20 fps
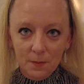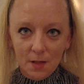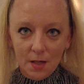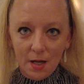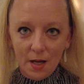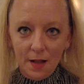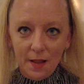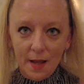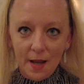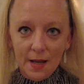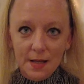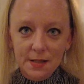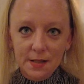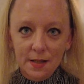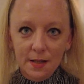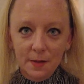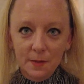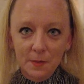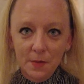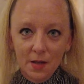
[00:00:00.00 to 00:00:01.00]
and I lied to
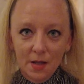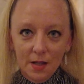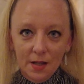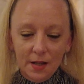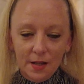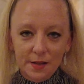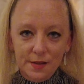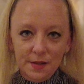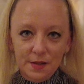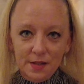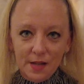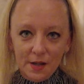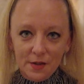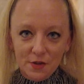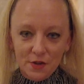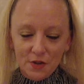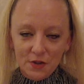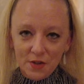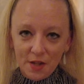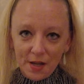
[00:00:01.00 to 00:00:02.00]
him because the
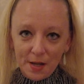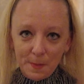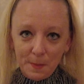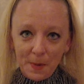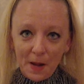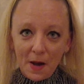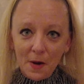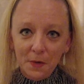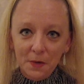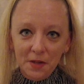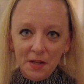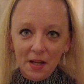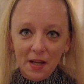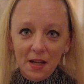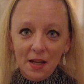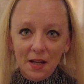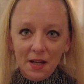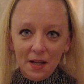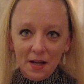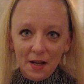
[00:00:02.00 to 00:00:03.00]
texture is like a pound
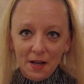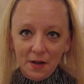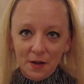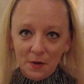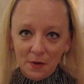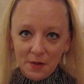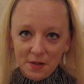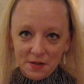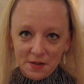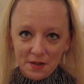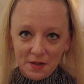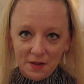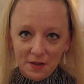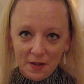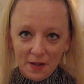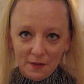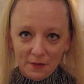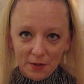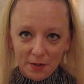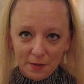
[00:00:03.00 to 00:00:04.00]
cake, and I know he's going to
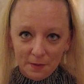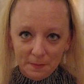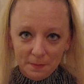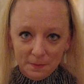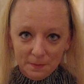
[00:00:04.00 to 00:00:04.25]
love it.